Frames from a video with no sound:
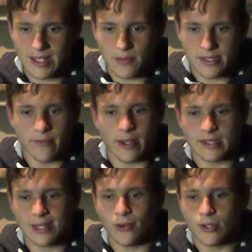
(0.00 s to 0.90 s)
specific
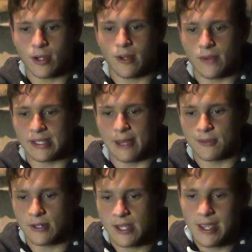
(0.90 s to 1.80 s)
serotonin
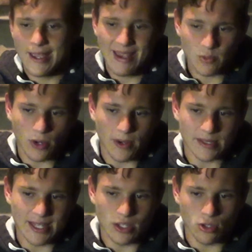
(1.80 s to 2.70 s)
receptors as well as
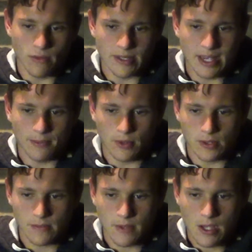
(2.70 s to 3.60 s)
D2
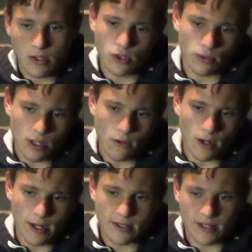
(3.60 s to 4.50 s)
receptors, so
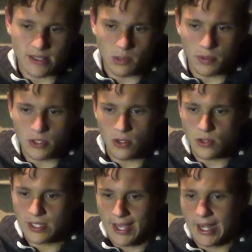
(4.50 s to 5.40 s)
neurons can still
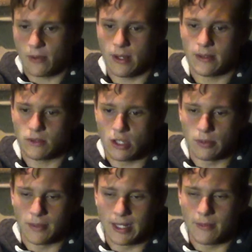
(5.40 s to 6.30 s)
produce adequate
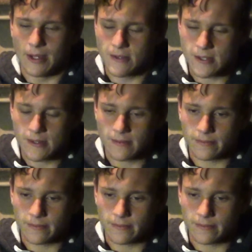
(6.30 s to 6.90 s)
dopamine amounts.